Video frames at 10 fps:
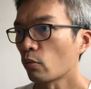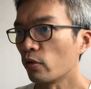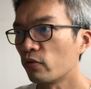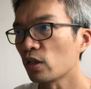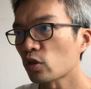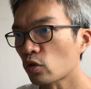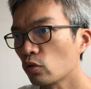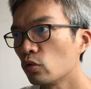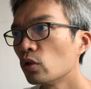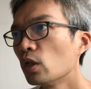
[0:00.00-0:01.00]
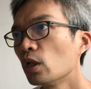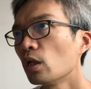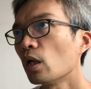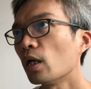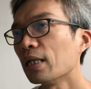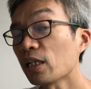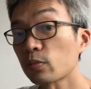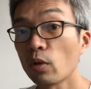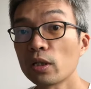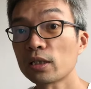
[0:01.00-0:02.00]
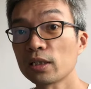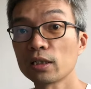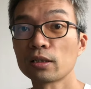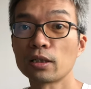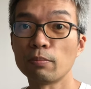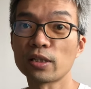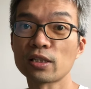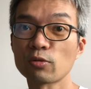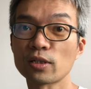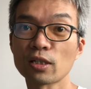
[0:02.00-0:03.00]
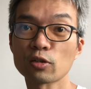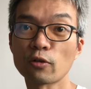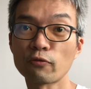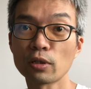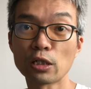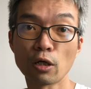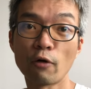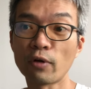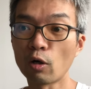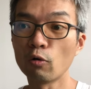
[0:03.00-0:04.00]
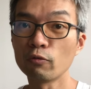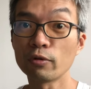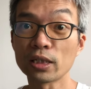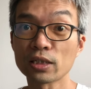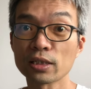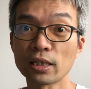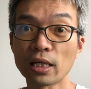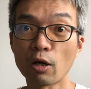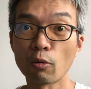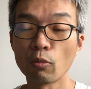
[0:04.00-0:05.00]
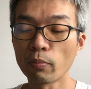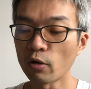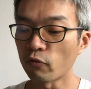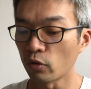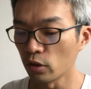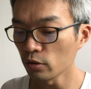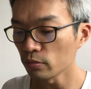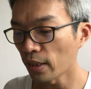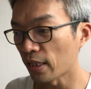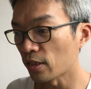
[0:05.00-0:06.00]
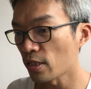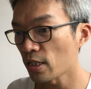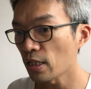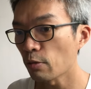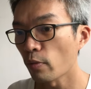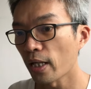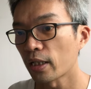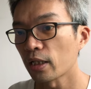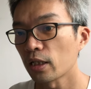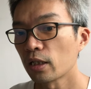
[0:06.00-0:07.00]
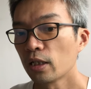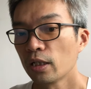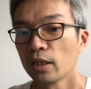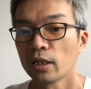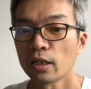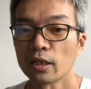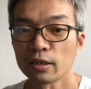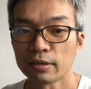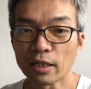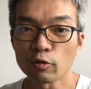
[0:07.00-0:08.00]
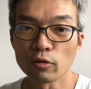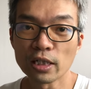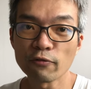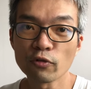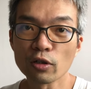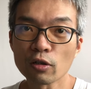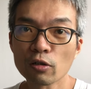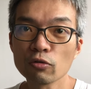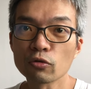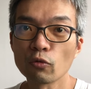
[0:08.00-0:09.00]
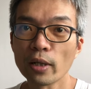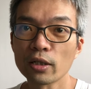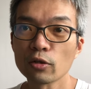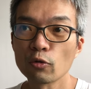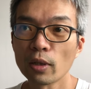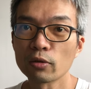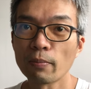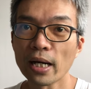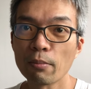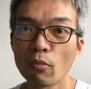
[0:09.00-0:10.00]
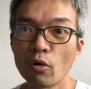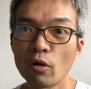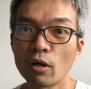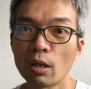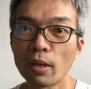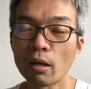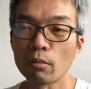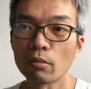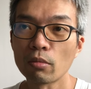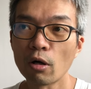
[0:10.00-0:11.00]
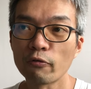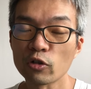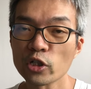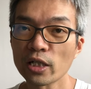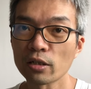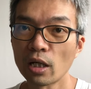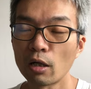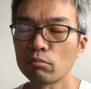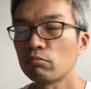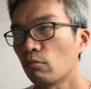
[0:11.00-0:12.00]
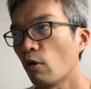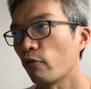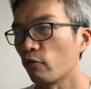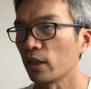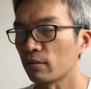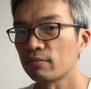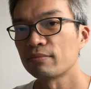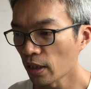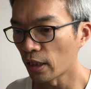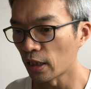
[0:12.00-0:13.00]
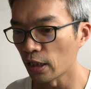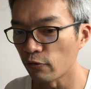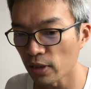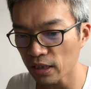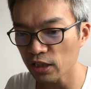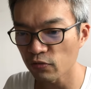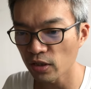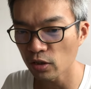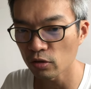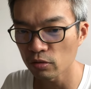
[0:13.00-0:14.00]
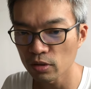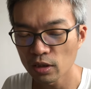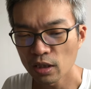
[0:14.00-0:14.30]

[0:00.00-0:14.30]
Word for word: With these two, uh, let's monitor the business results of, of our own REITs in our own portfolio and see whether uh, that could give you a clue to whether you want to buy more about of your share uh, of your REIT. Uh, if you like this video,